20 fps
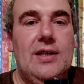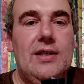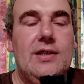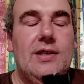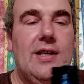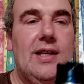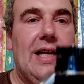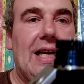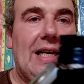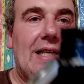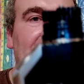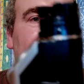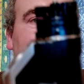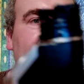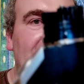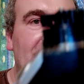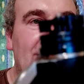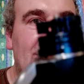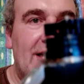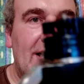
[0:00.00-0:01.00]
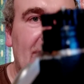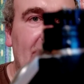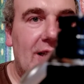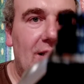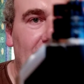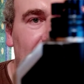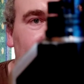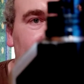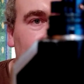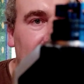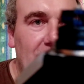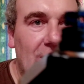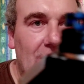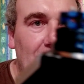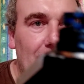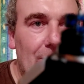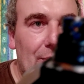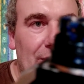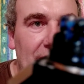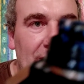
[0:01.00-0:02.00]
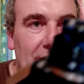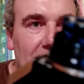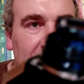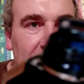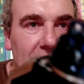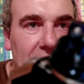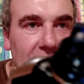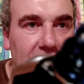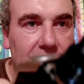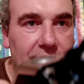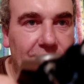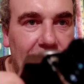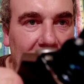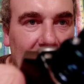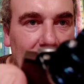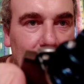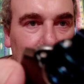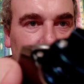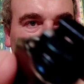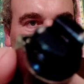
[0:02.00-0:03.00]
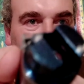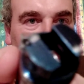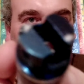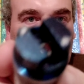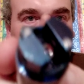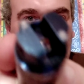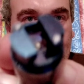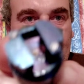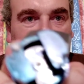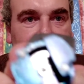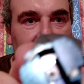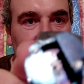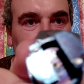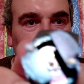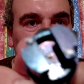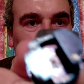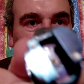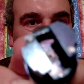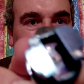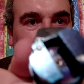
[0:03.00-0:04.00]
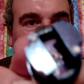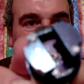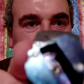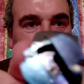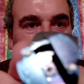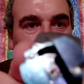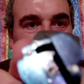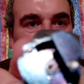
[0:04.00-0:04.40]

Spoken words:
So that's it sitting on top, me Vapor Storm anti